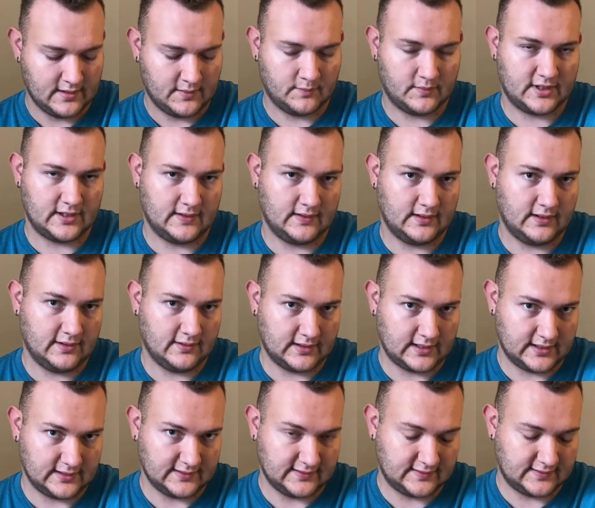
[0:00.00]
But in the
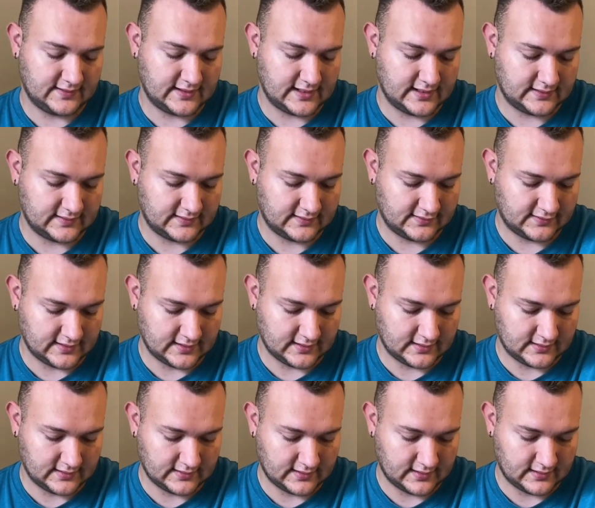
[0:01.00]
United States
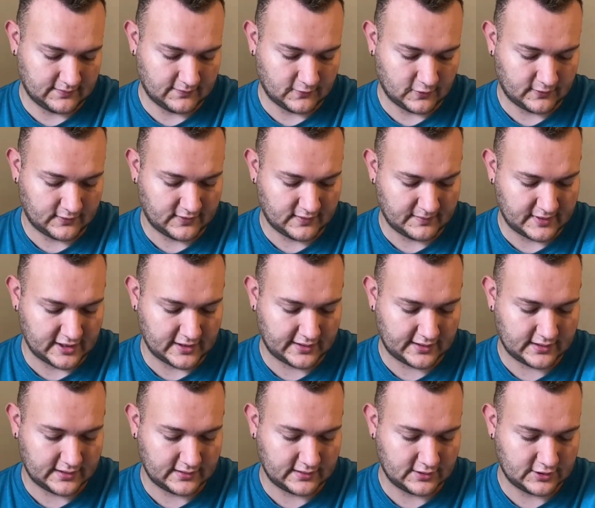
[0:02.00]
and uh, North
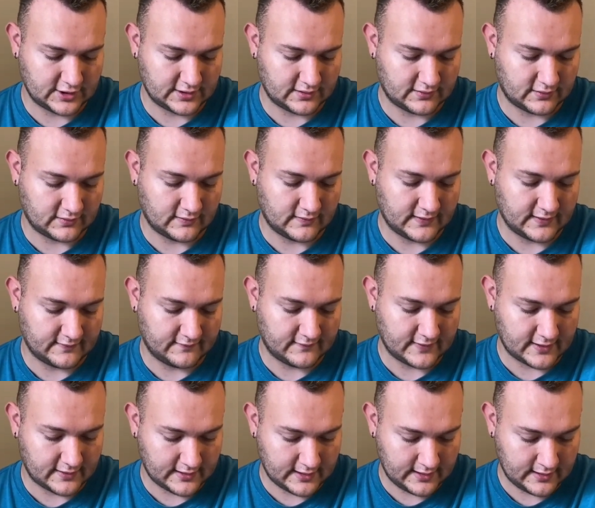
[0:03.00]
America in general, they're
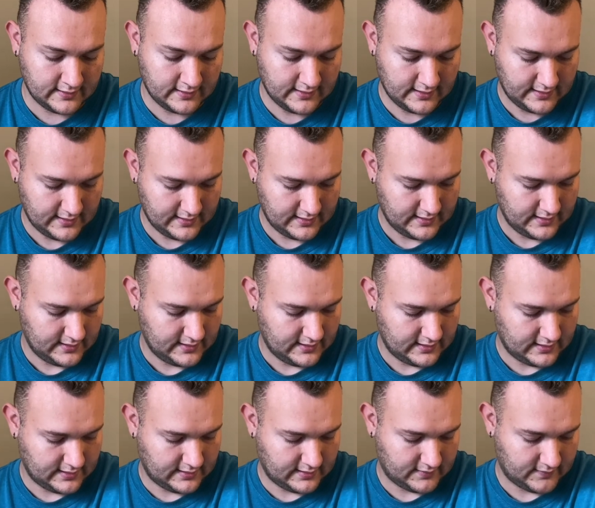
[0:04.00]
very
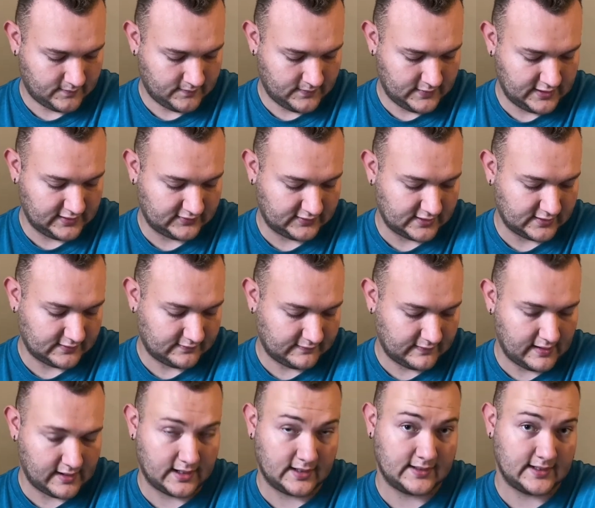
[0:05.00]
um, easy to
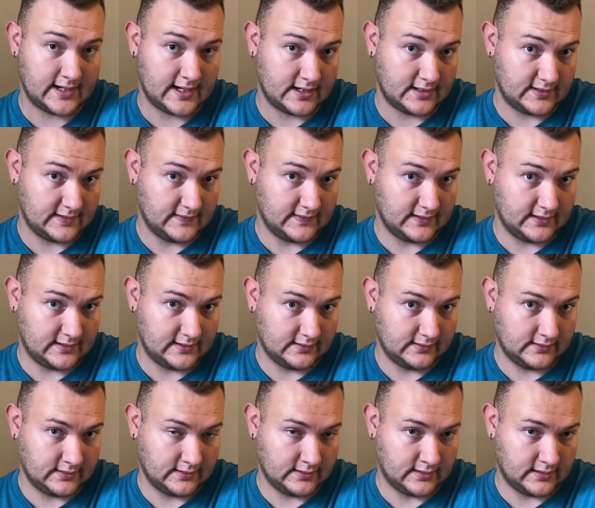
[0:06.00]
find and in
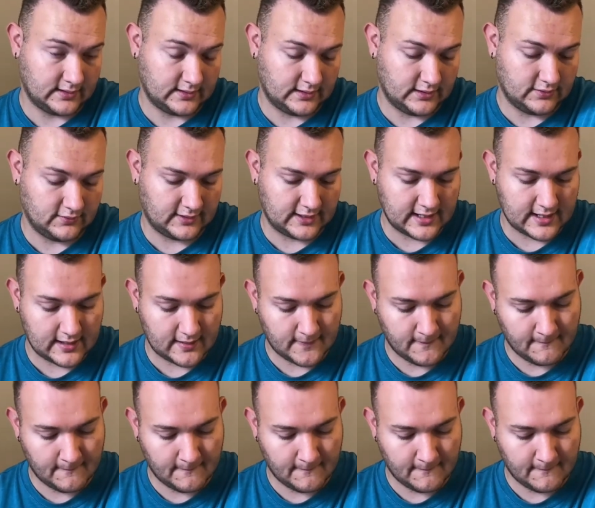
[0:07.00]
the uh, UK.